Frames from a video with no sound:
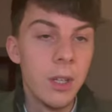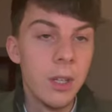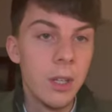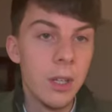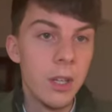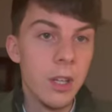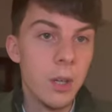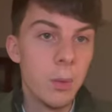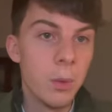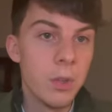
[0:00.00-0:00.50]

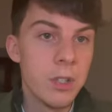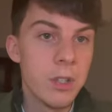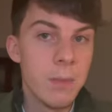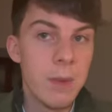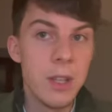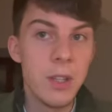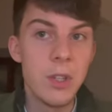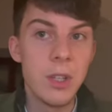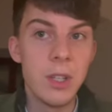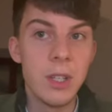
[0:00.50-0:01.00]
One to
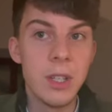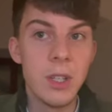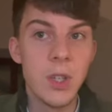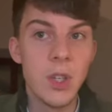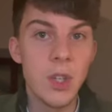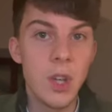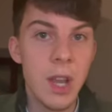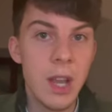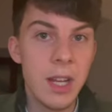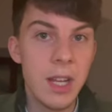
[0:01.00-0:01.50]
mention is
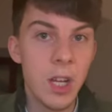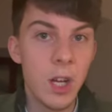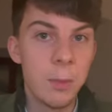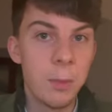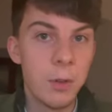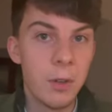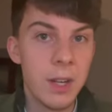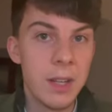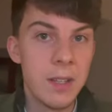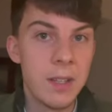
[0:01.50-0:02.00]
Shady
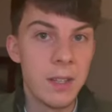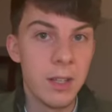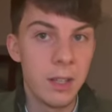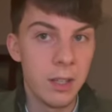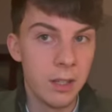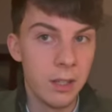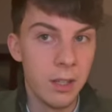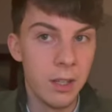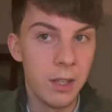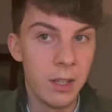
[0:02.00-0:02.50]

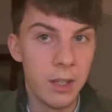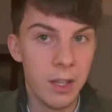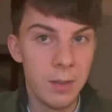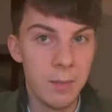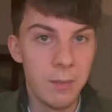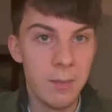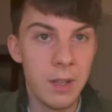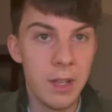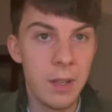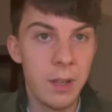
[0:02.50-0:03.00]
Operator,
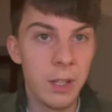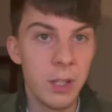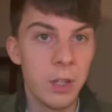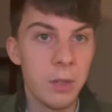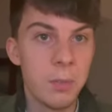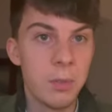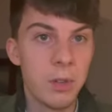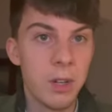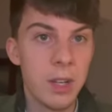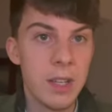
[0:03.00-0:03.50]
at a
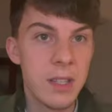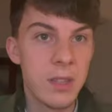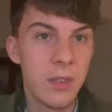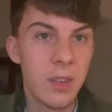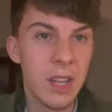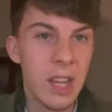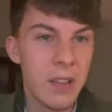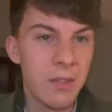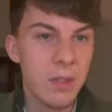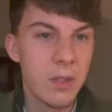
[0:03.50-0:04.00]
good price of
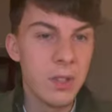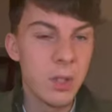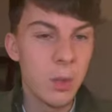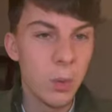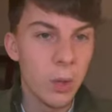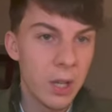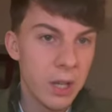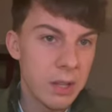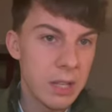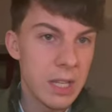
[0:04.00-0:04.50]
11 to
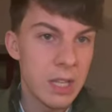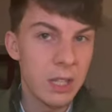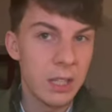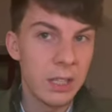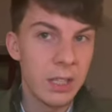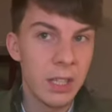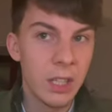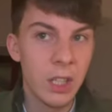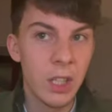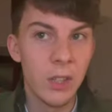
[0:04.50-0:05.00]
1, I think you can
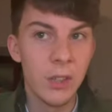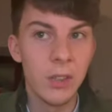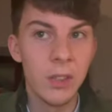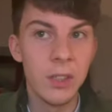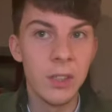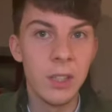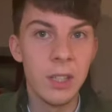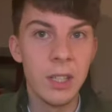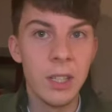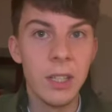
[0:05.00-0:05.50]
get
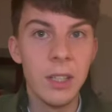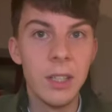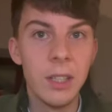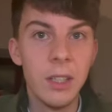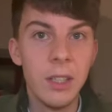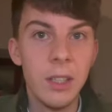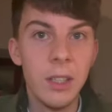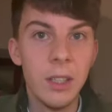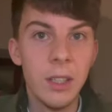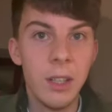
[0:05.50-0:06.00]
currently.
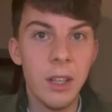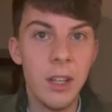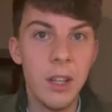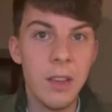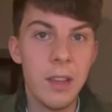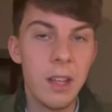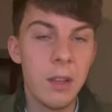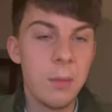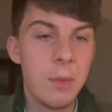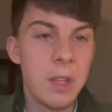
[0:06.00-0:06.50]

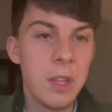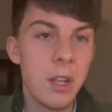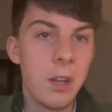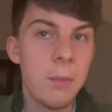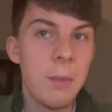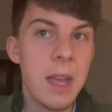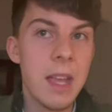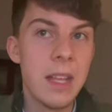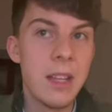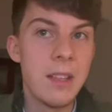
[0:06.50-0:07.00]
That would be the
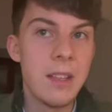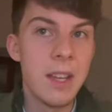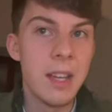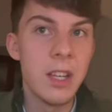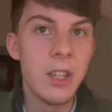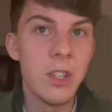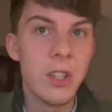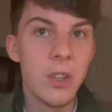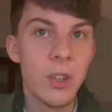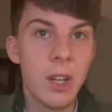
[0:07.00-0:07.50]
main
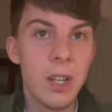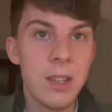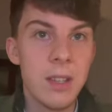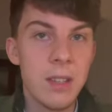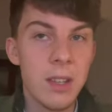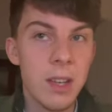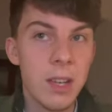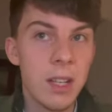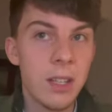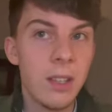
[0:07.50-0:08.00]
danger, I'd
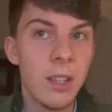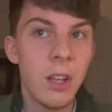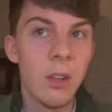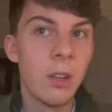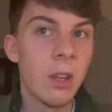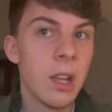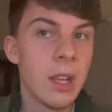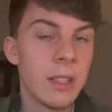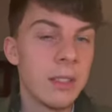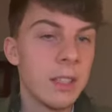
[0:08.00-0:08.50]
say.
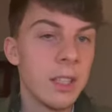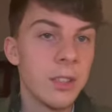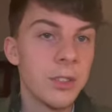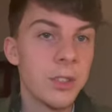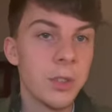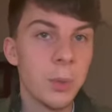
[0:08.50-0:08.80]
Don't like Delta